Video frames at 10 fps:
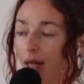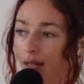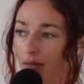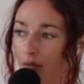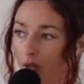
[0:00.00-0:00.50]

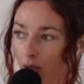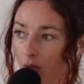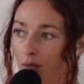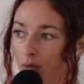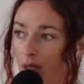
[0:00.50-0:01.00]
I've
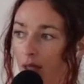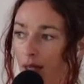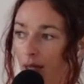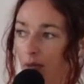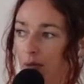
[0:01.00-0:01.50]
known that
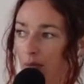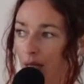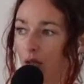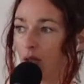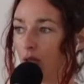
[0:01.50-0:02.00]
I was
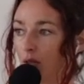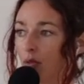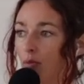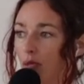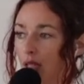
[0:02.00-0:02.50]
meant to
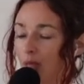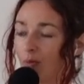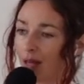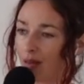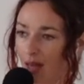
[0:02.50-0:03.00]
do really
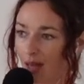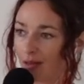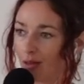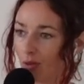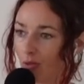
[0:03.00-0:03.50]
big
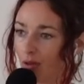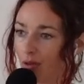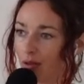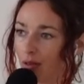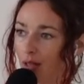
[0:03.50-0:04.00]
things in the
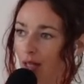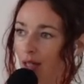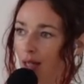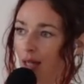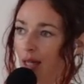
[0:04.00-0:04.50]
world.
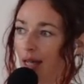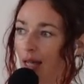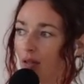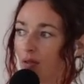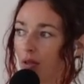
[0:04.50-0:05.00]

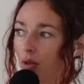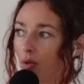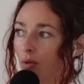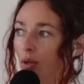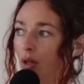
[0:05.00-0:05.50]
And
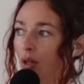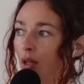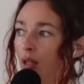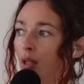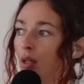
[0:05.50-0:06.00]
so
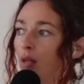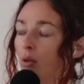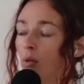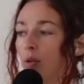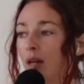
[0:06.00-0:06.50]

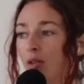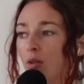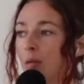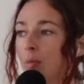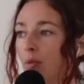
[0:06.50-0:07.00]
when
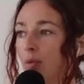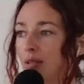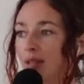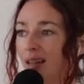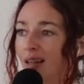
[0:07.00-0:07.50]
other people were
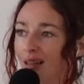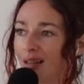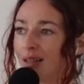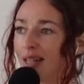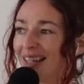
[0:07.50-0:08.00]
stuck in
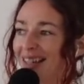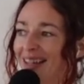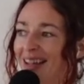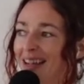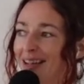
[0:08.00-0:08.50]
their like
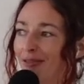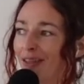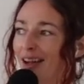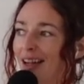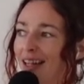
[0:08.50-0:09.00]

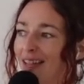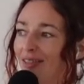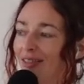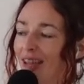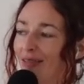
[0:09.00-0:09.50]
9-to-5
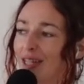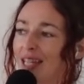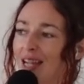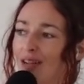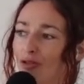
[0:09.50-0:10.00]

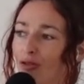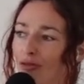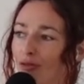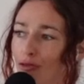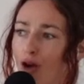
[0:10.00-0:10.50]
everyday
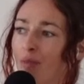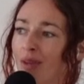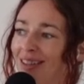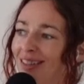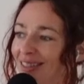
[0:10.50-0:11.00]

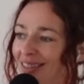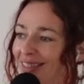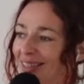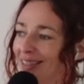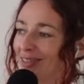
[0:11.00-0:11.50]
drama
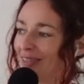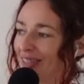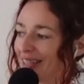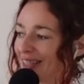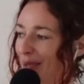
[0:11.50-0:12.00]
of
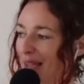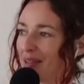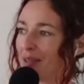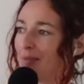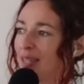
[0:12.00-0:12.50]
just
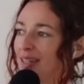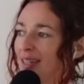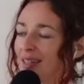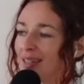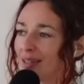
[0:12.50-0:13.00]
paying their
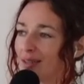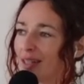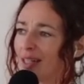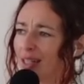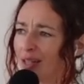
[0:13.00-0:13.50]
bills
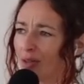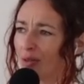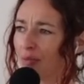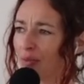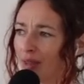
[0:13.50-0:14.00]
or, you know,